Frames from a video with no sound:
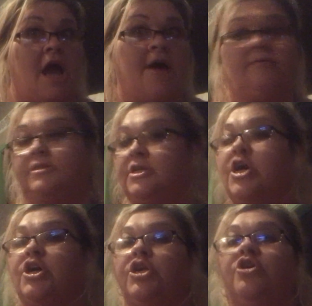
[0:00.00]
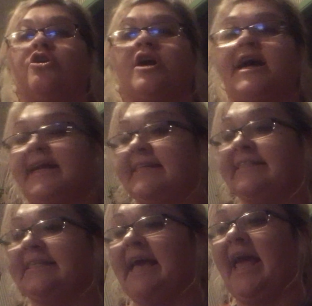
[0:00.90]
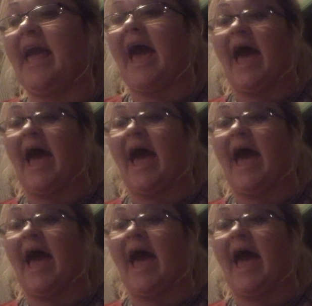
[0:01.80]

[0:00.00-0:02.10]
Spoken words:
notes, you're going to see